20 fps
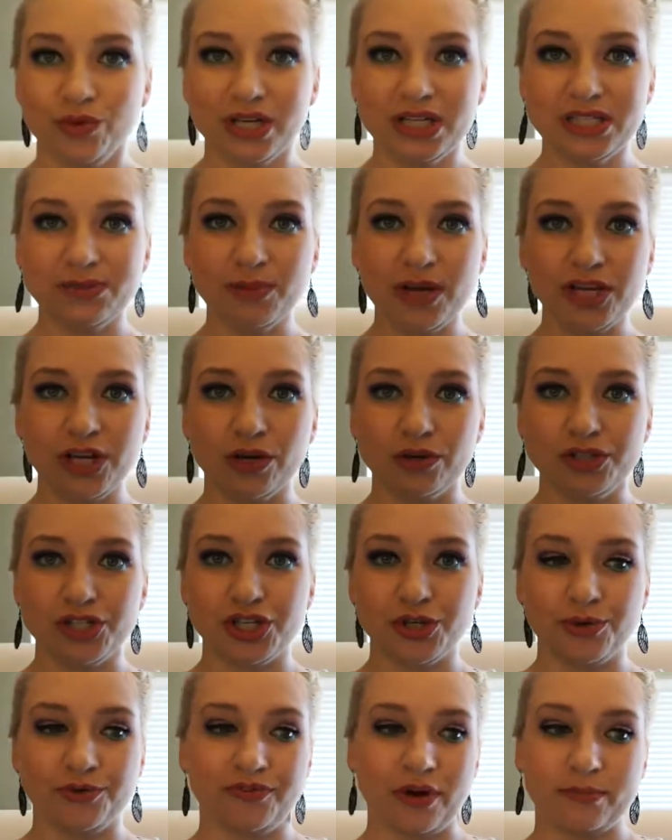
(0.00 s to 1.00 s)
It's my
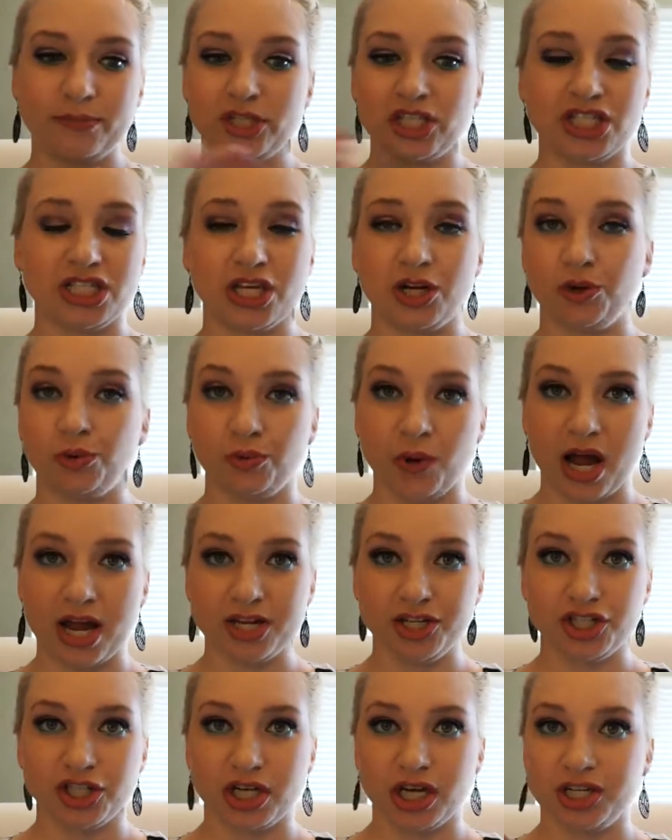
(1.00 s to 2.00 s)
go-to if I'm just in a
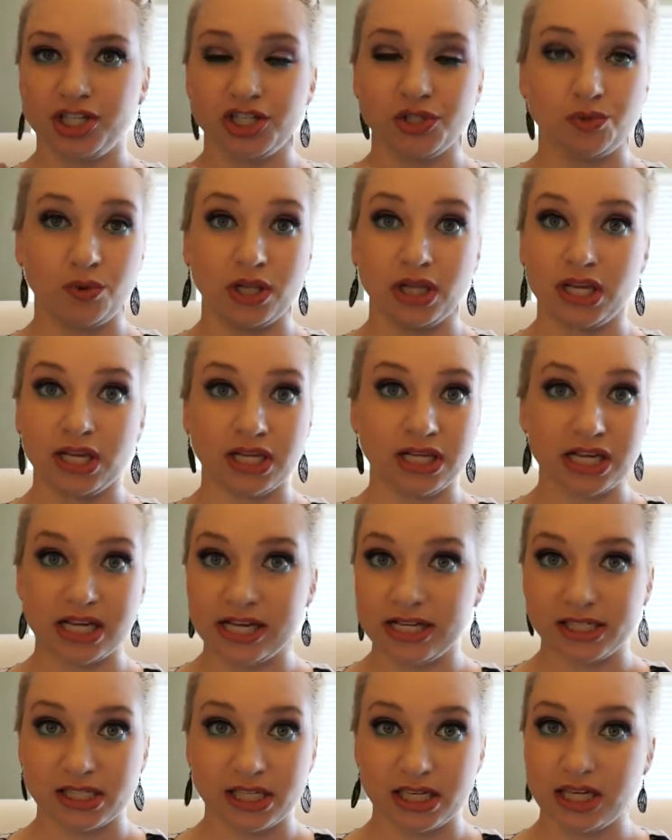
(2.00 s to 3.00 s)
rush and I just want like an
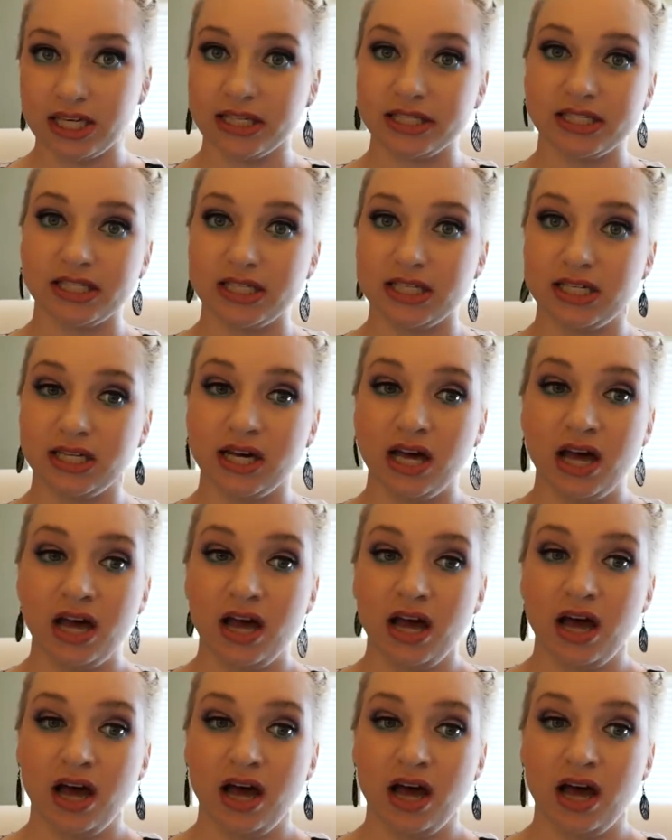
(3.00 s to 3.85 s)
easy